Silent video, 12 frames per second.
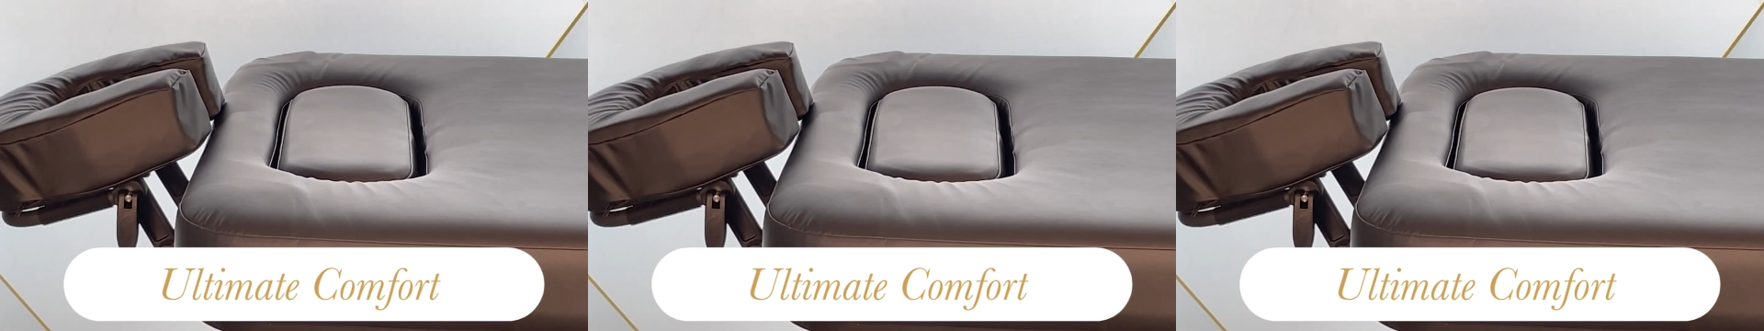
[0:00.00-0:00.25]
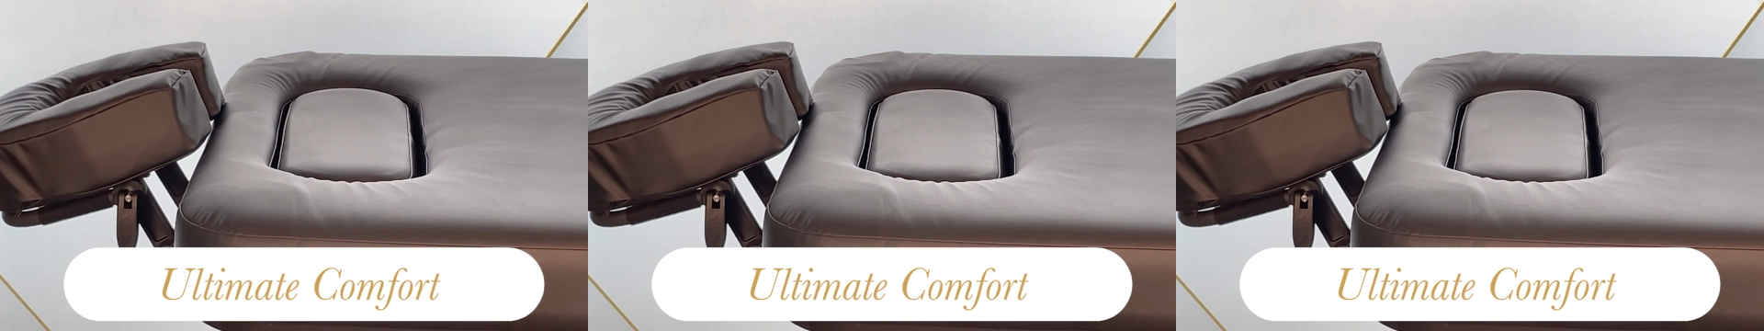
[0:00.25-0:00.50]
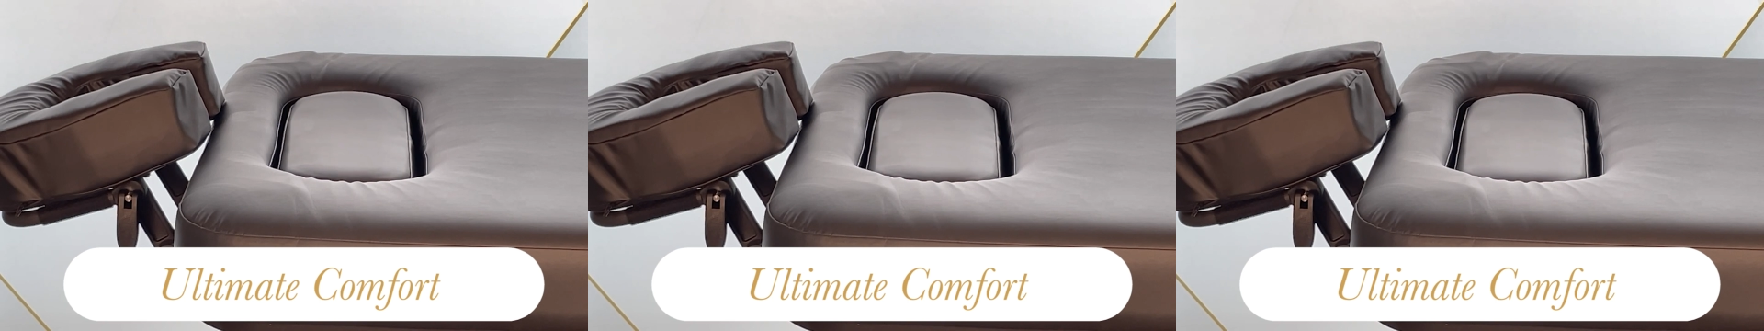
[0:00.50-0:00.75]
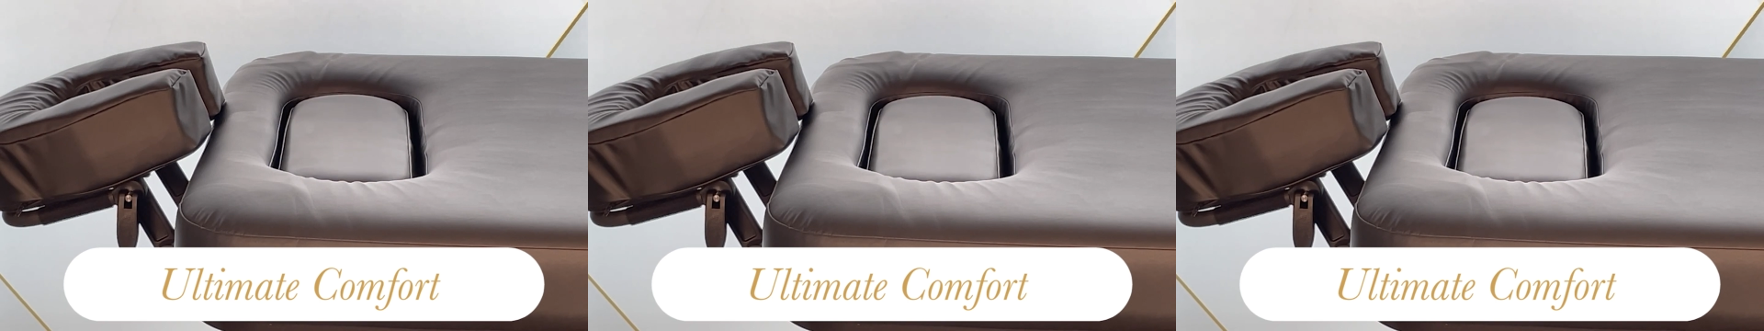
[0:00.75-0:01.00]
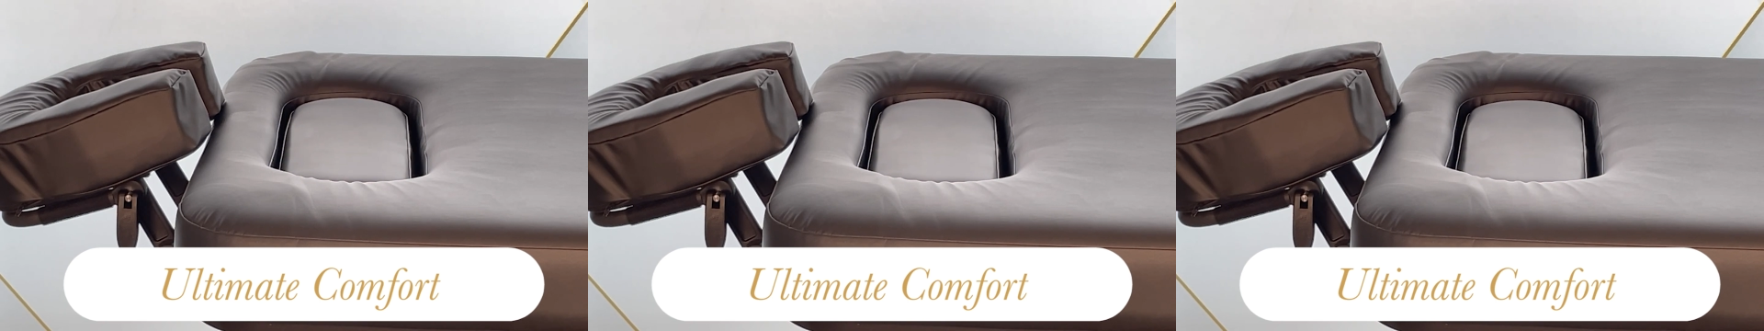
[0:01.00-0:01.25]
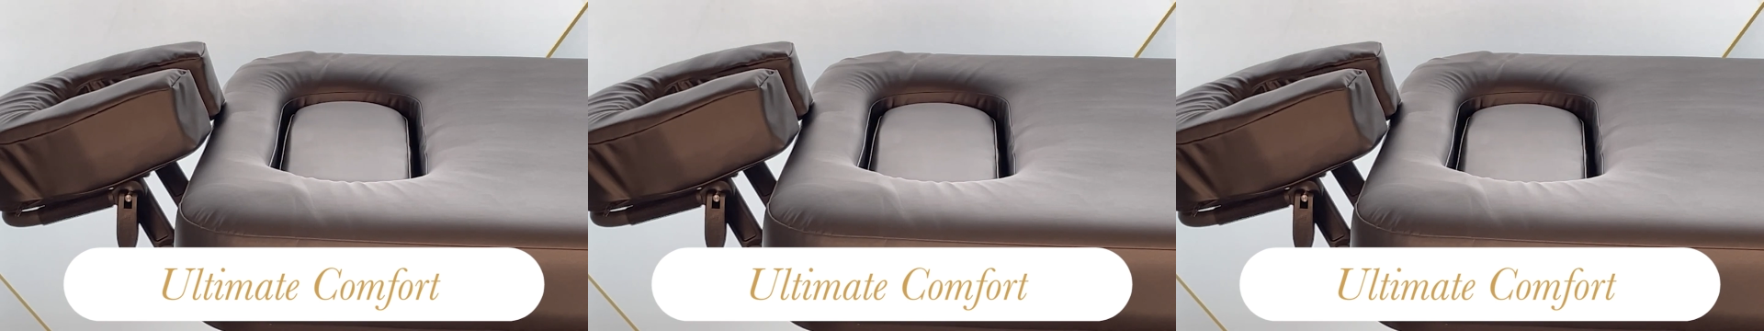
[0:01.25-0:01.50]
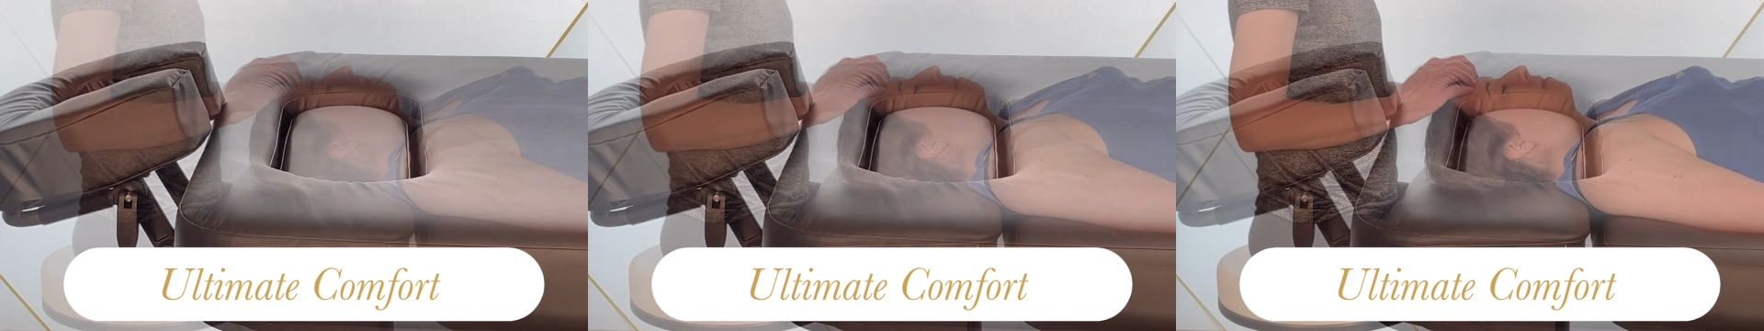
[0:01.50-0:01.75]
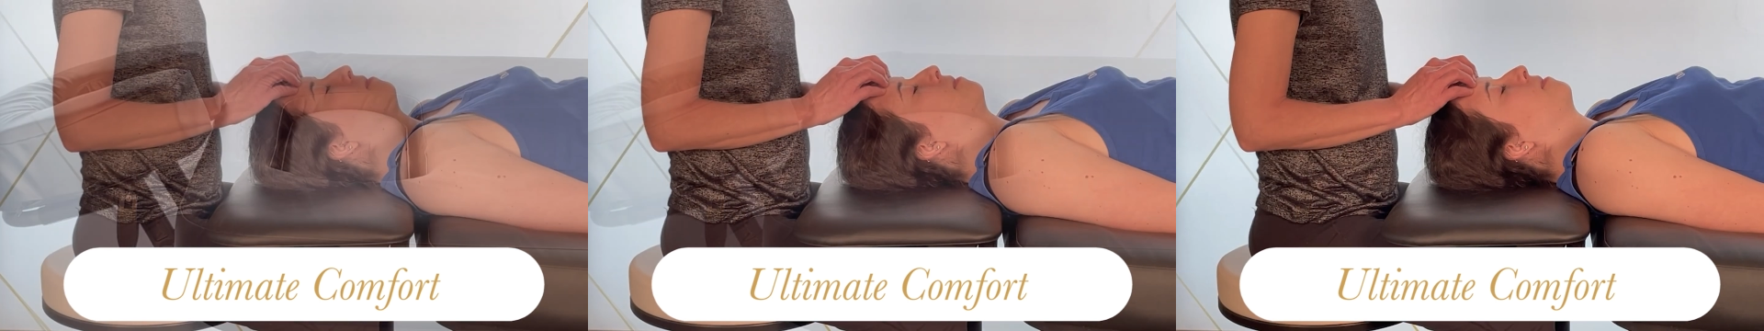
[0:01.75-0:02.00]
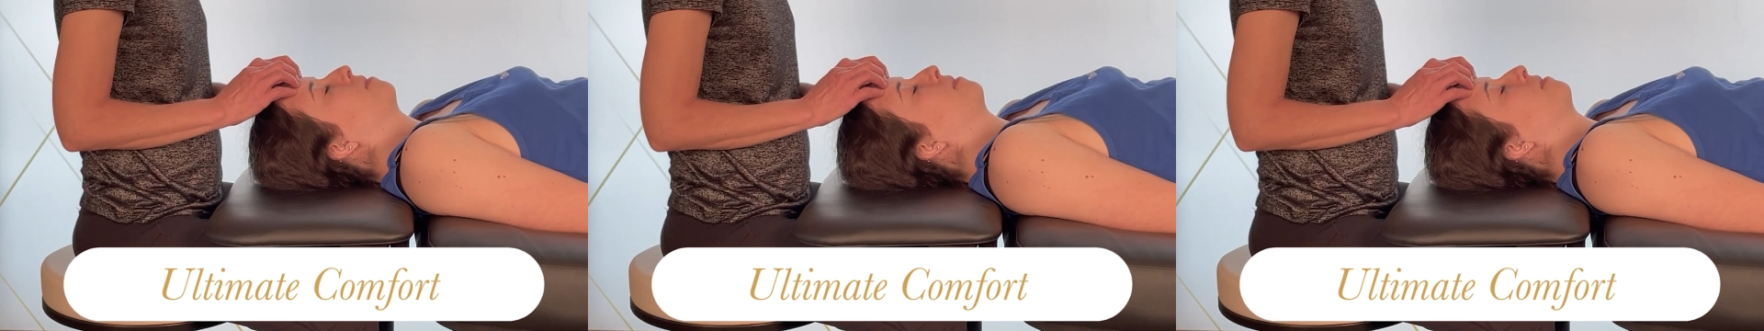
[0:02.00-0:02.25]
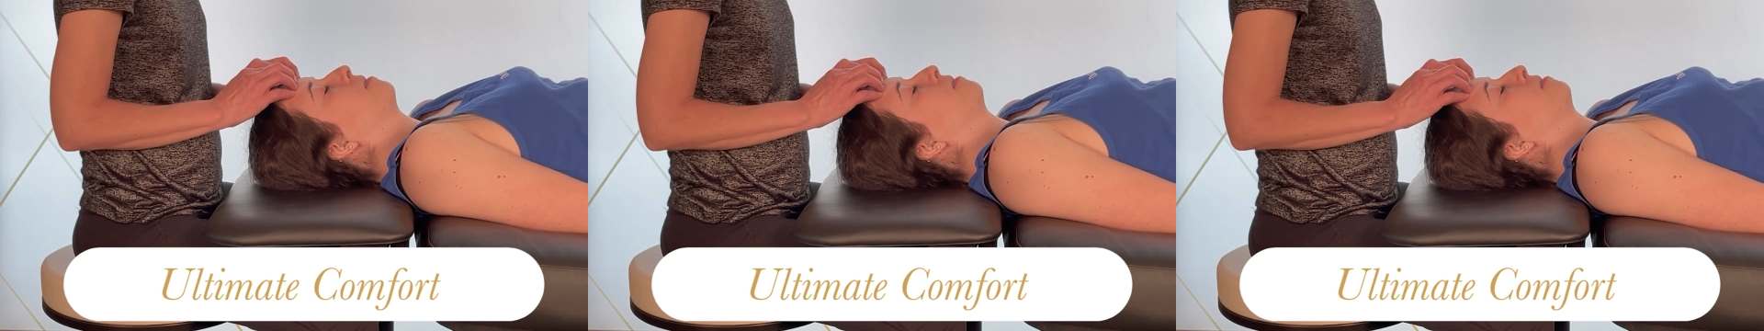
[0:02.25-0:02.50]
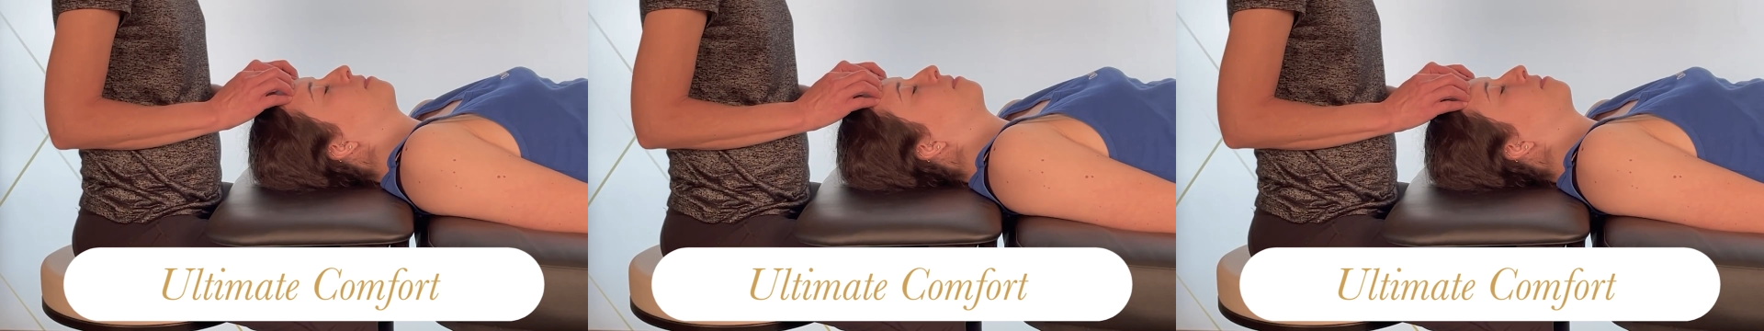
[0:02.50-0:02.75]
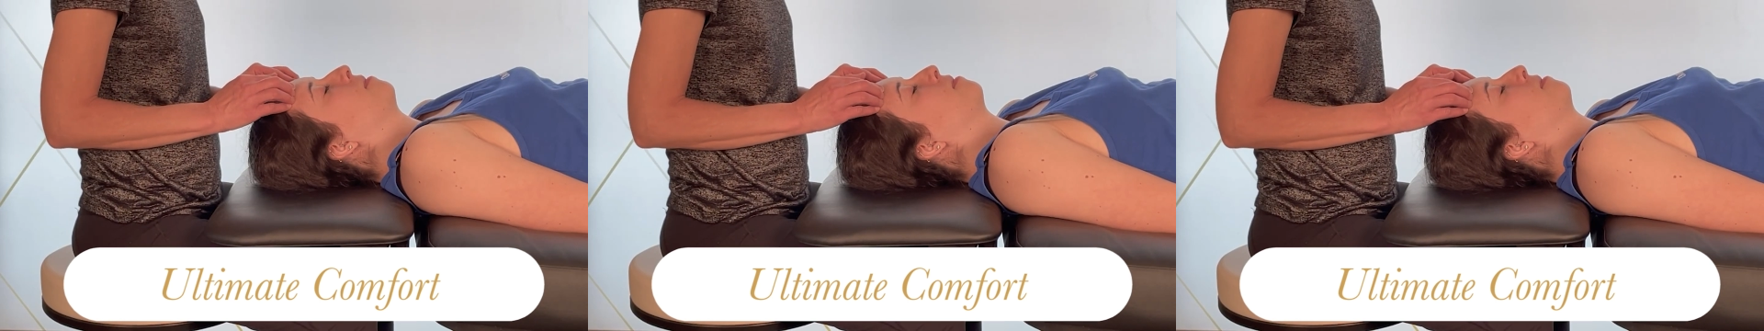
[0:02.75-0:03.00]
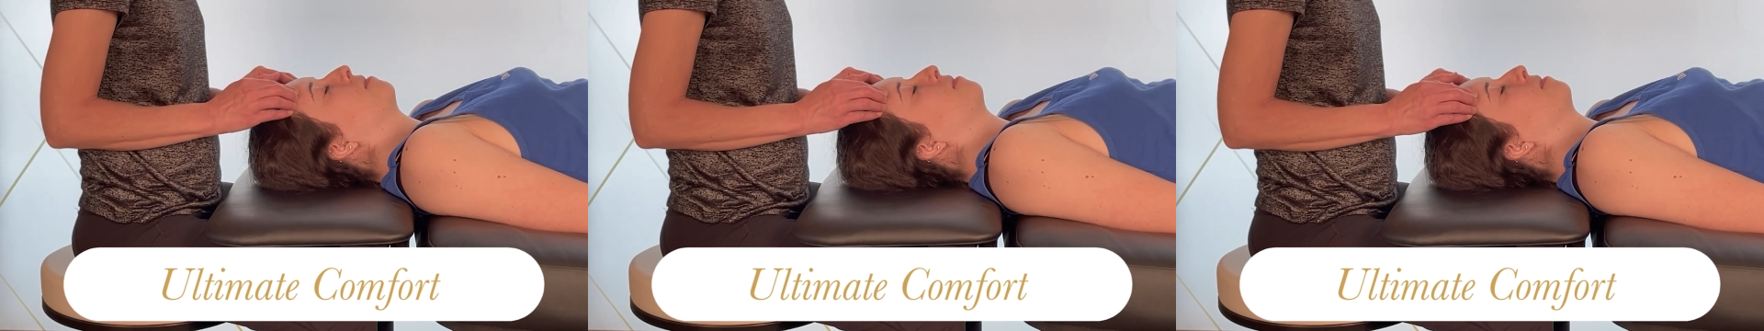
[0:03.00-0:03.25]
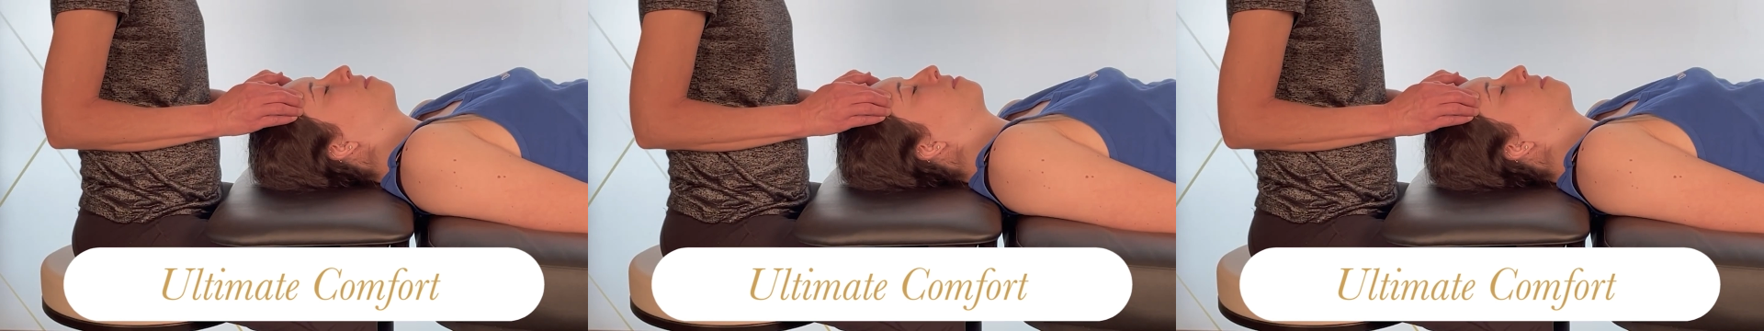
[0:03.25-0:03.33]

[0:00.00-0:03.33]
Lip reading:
(no speaker visible)